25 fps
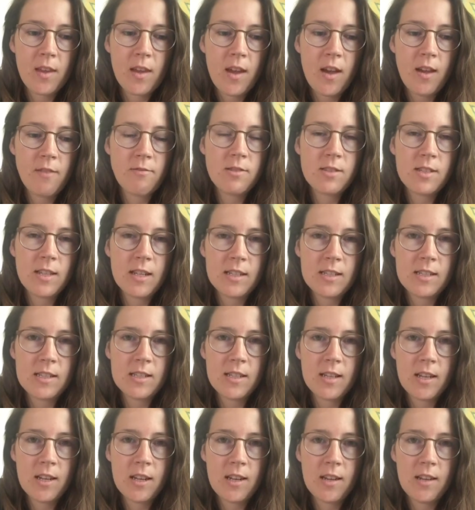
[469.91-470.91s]
I've
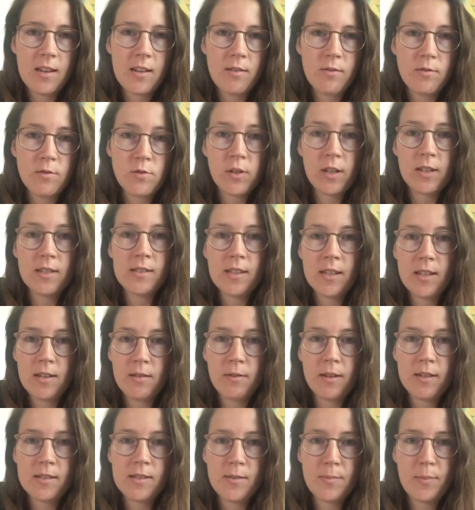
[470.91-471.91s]
sent a translated
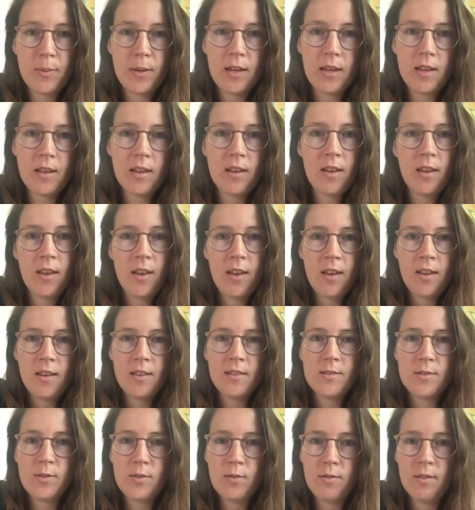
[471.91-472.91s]
recipe
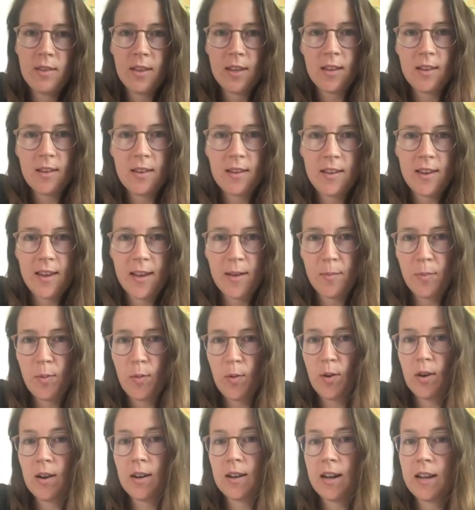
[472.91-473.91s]
to the camp
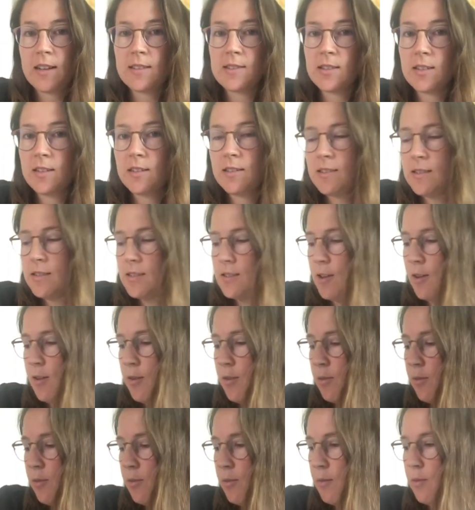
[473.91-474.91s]
organizers,
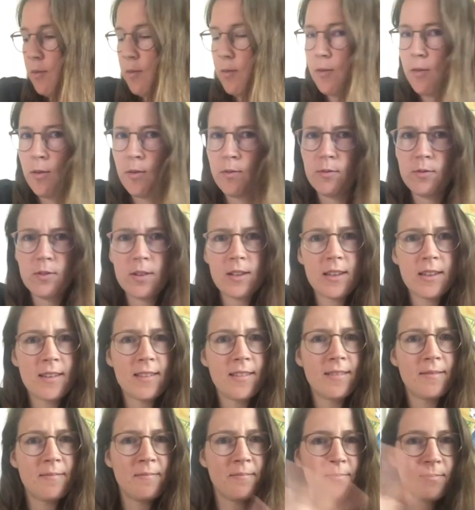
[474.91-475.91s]
so
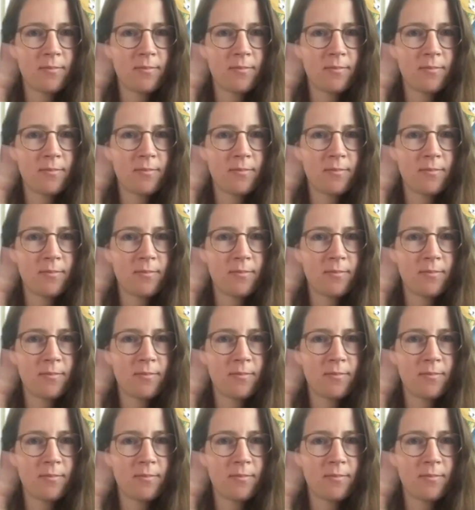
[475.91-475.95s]
hopefully